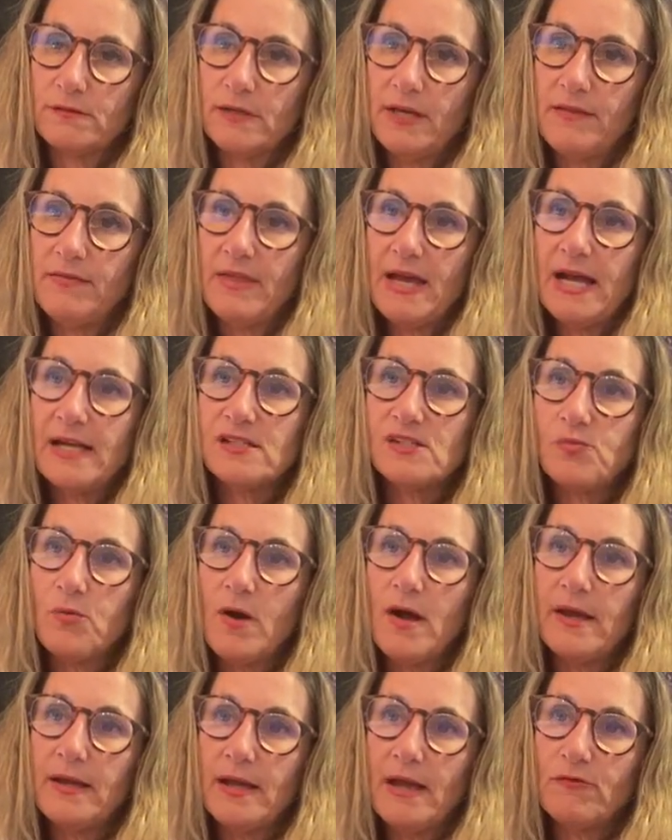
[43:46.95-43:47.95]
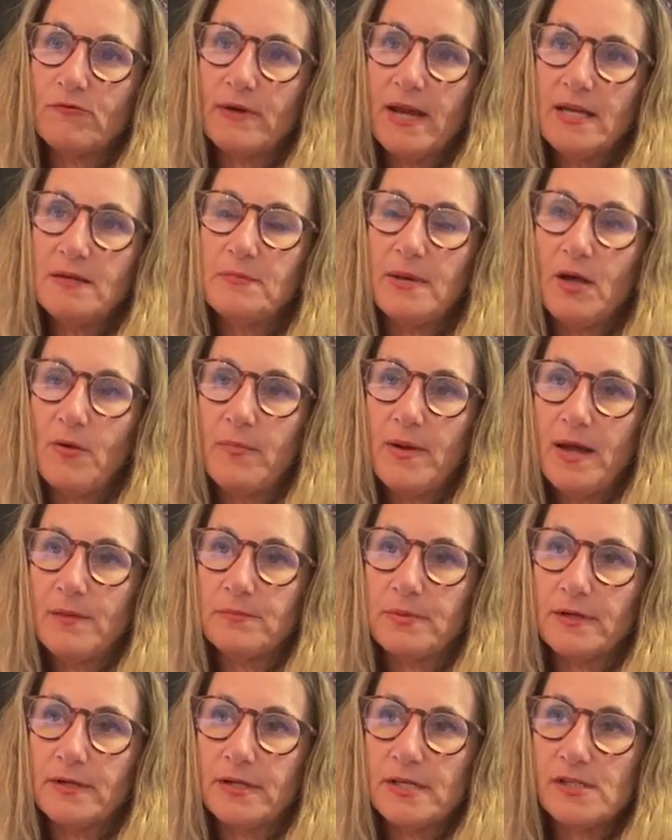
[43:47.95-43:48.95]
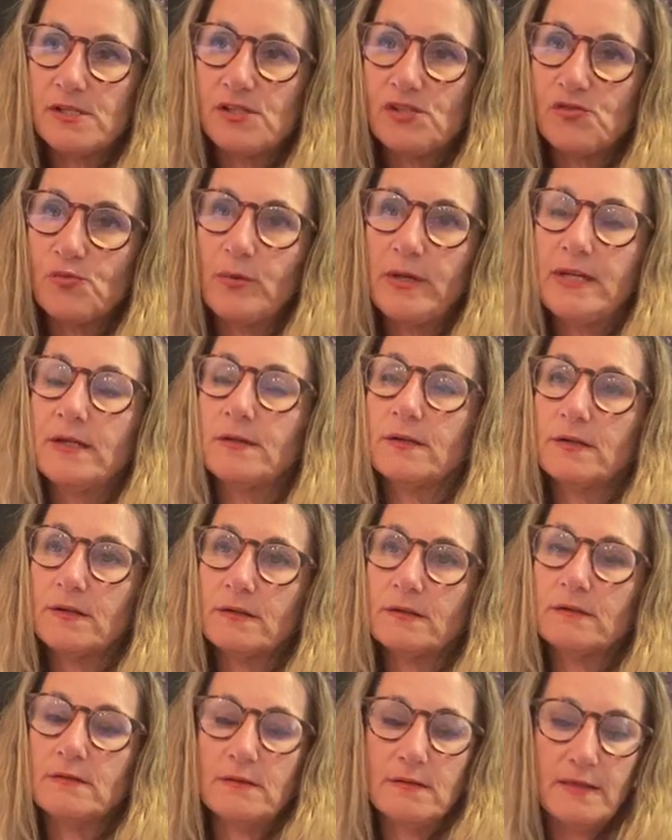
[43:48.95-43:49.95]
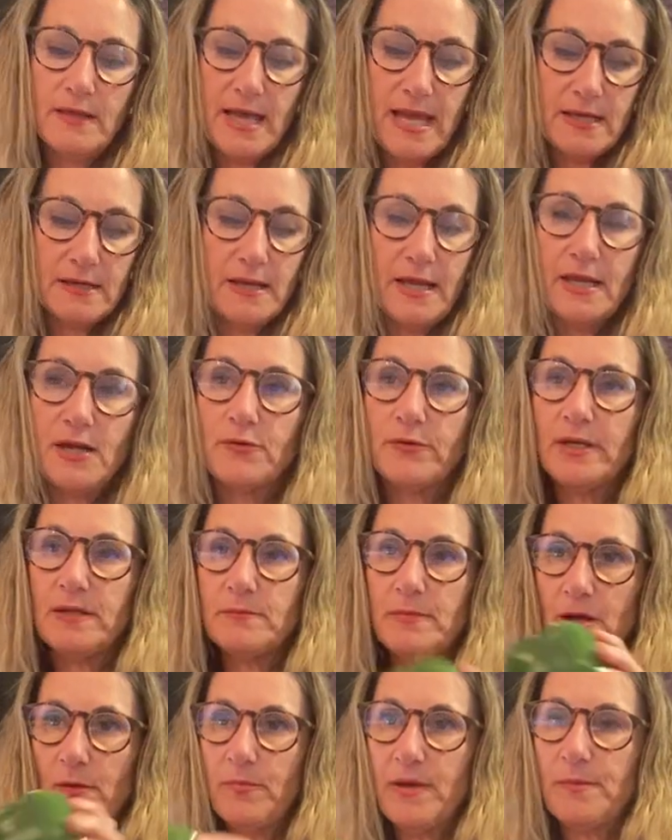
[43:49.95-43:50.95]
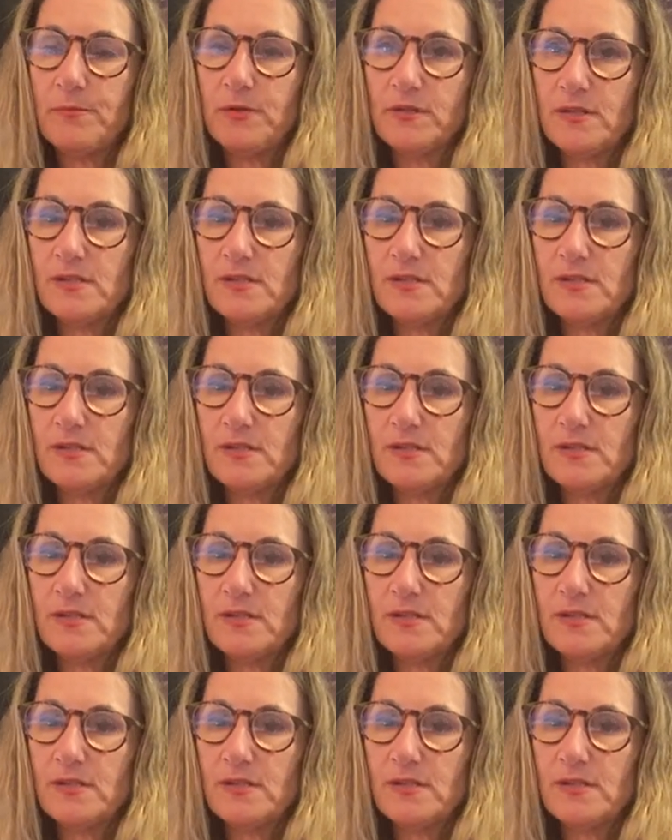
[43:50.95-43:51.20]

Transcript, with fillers: And that's why a red bell pepper is sweeter than a green bell pepper.